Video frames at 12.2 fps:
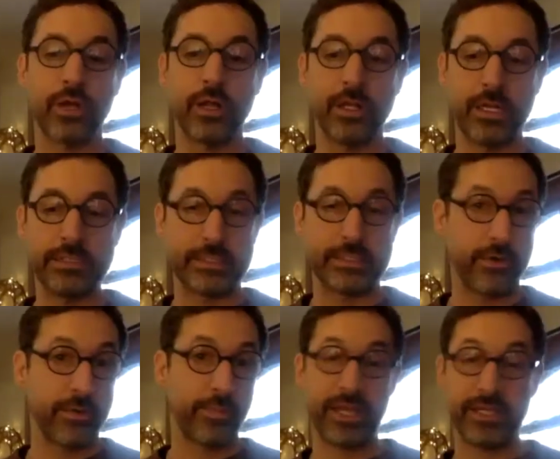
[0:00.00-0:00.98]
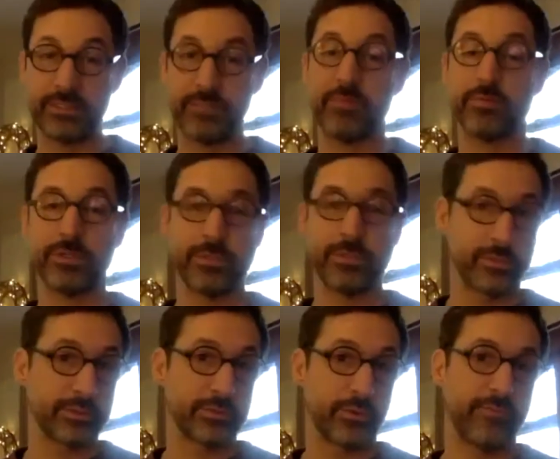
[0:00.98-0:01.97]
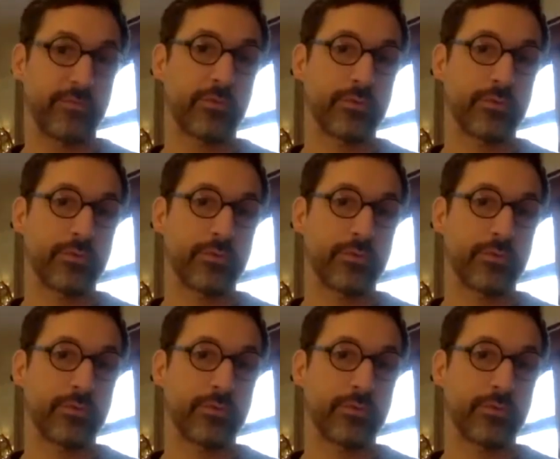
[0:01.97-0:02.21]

is there a place that people can sort of